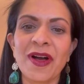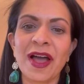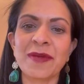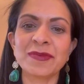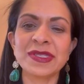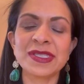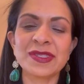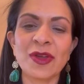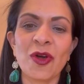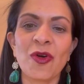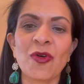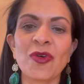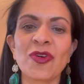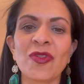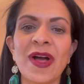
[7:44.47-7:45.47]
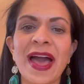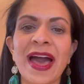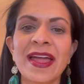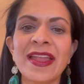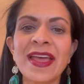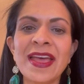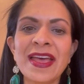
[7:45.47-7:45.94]
I'm so
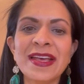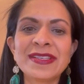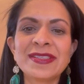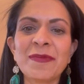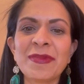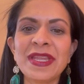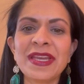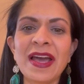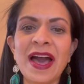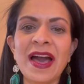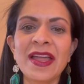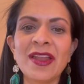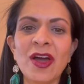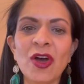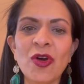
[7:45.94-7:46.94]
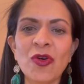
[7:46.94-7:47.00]
glad. Somebody got